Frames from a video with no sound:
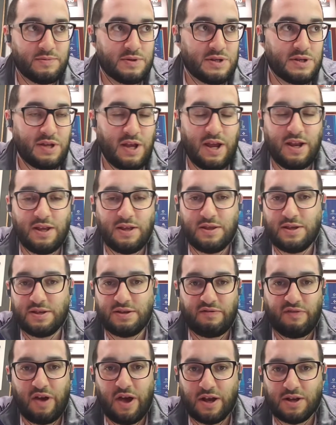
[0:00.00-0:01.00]
stating these
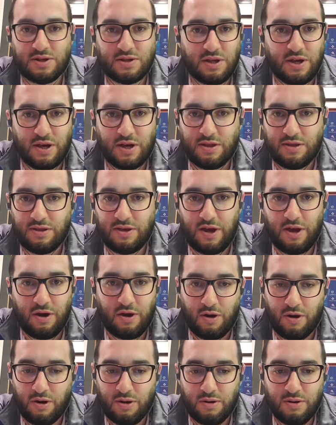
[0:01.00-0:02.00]
facts like they
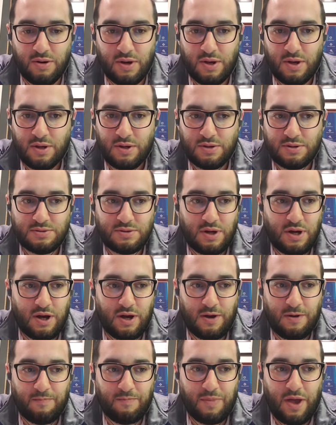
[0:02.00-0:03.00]
are
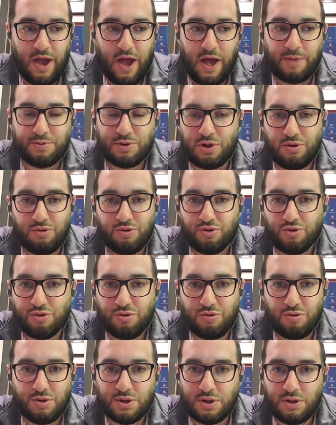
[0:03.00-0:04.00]
absolute
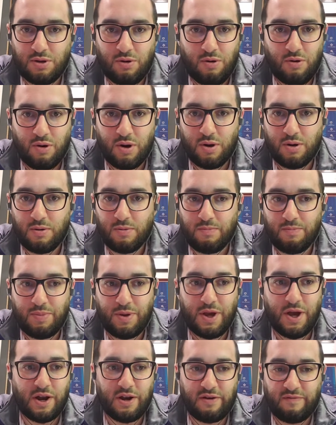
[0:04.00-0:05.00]
truths or
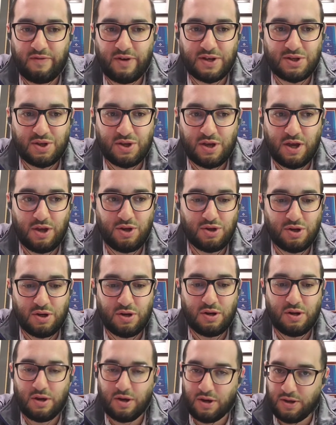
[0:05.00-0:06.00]
beyond
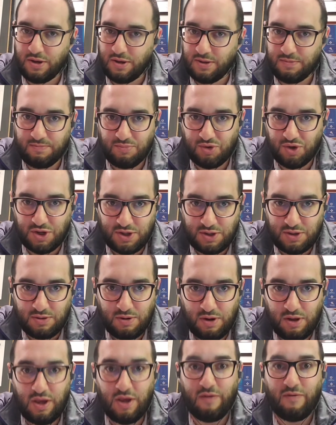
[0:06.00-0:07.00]
investigation. Just
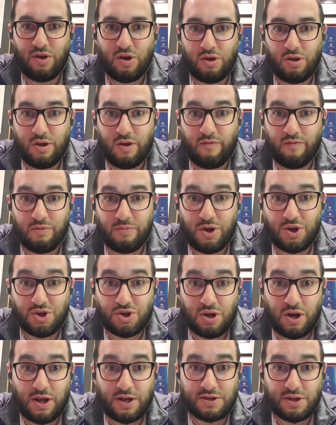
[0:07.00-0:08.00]
giving you the
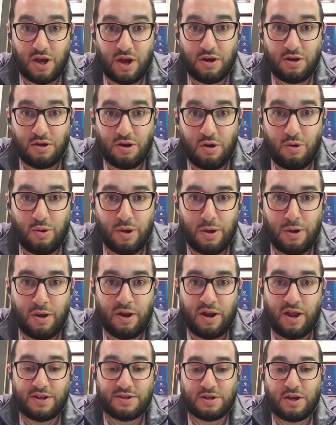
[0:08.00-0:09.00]
information as I know it
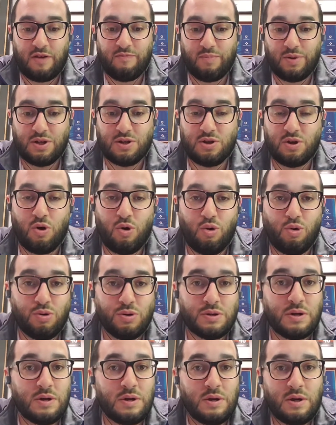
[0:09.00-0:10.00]
and as I've been
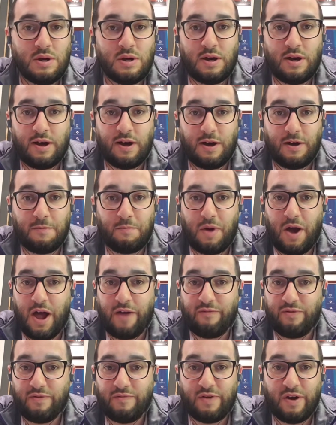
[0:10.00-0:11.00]
told. I
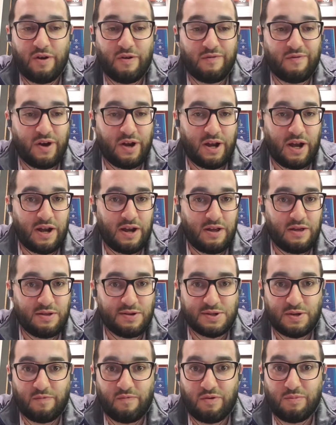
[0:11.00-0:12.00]
haven't verified any of
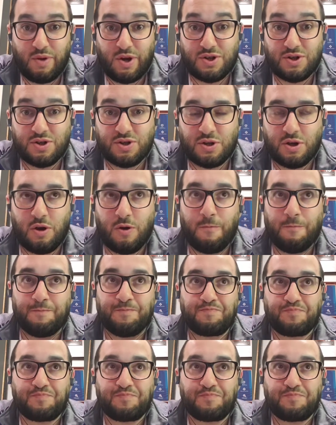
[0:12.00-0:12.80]
this information, so